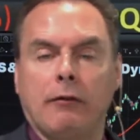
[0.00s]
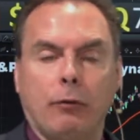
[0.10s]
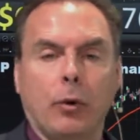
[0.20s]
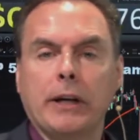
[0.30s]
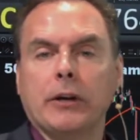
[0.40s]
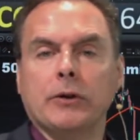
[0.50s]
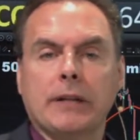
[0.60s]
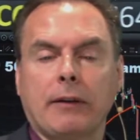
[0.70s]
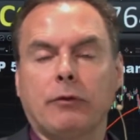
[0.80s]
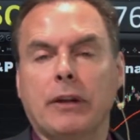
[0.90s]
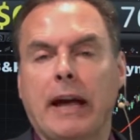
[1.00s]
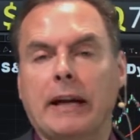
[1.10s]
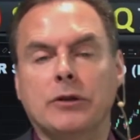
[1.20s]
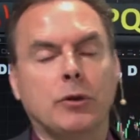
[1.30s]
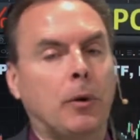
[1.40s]
4 years after
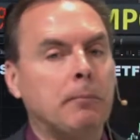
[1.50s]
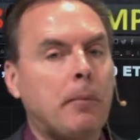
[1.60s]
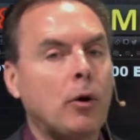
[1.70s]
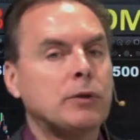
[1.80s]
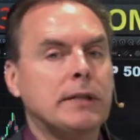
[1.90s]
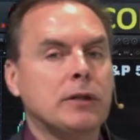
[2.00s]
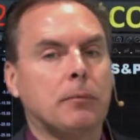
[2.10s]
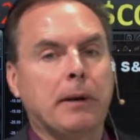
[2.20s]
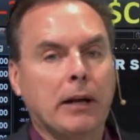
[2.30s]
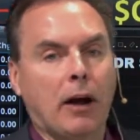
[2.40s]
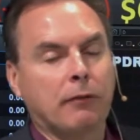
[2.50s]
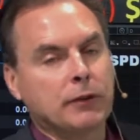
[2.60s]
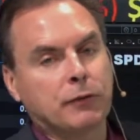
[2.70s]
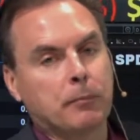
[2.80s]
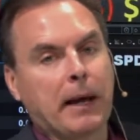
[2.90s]
that. So at most, he's going to be in
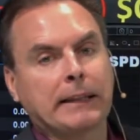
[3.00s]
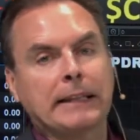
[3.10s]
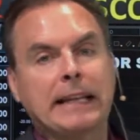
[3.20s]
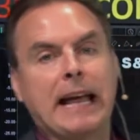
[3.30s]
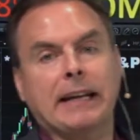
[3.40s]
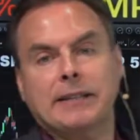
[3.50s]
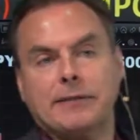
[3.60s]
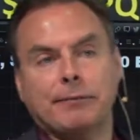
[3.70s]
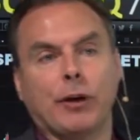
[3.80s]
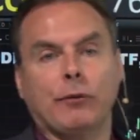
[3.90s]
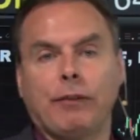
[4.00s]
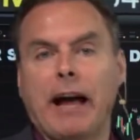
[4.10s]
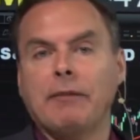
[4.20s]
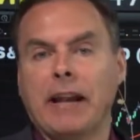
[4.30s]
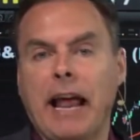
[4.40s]
office for about the next, you know,
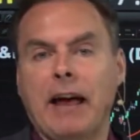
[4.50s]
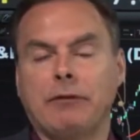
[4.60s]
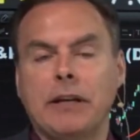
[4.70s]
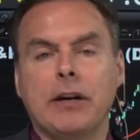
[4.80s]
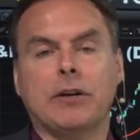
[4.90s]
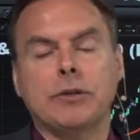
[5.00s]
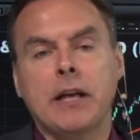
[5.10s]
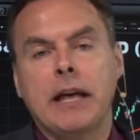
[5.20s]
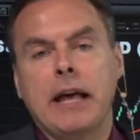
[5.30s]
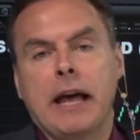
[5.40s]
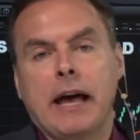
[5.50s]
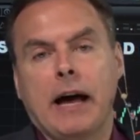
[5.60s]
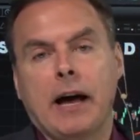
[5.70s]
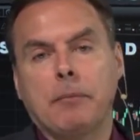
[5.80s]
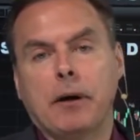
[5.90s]
5.5 years.
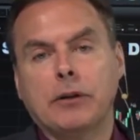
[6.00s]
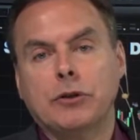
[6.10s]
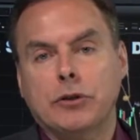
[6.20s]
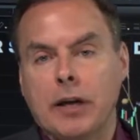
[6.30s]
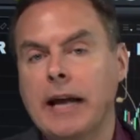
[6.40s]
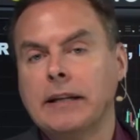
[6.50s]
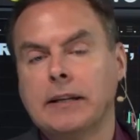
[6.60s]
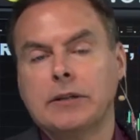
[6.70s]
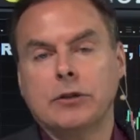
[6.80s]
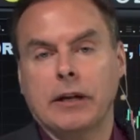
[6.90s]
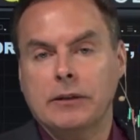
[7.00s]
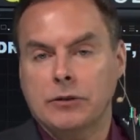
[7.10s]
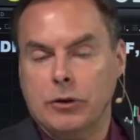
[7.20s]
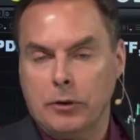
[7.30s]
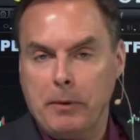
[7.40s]
China
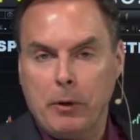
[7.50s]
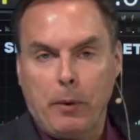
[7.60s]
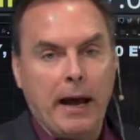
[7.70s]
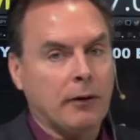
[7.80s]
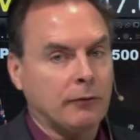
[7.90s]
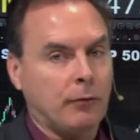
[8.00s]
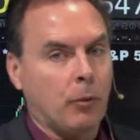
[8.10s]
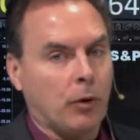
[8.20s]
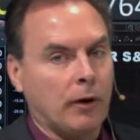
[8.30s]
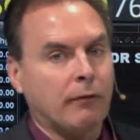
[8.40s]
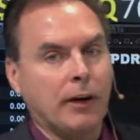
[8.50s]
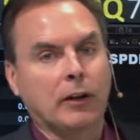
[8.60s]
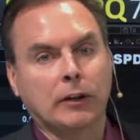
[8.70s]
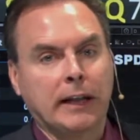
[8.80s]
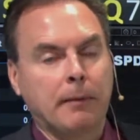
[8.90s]
is going to be around for a
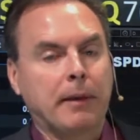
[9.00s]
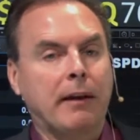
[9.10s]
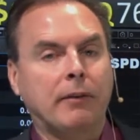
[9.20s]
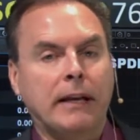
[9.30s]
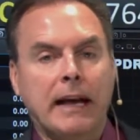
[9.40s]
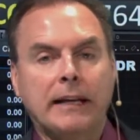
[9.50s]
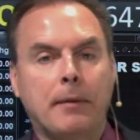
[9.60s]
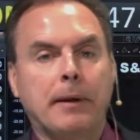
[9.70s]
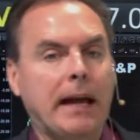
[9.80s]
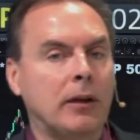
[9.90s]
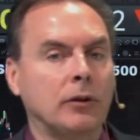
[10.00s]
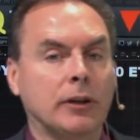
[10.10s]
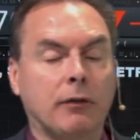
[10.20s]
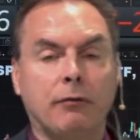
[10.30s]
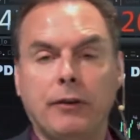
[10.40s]
very long time. They have an economic
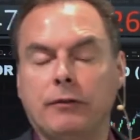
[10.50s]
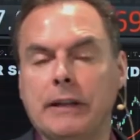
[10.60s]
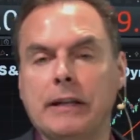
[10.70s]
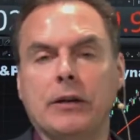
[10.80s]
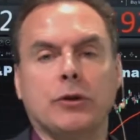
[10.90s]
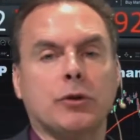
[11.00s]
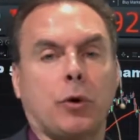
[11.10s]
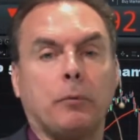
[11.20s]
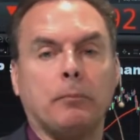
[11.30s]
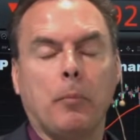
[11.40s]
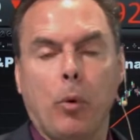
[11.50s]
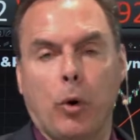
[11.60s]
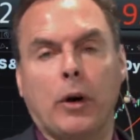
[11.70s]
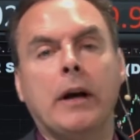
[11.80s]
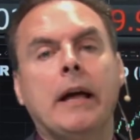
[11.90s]
outlook of 50 years or
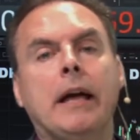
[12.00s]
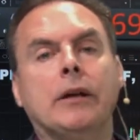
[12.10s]
more.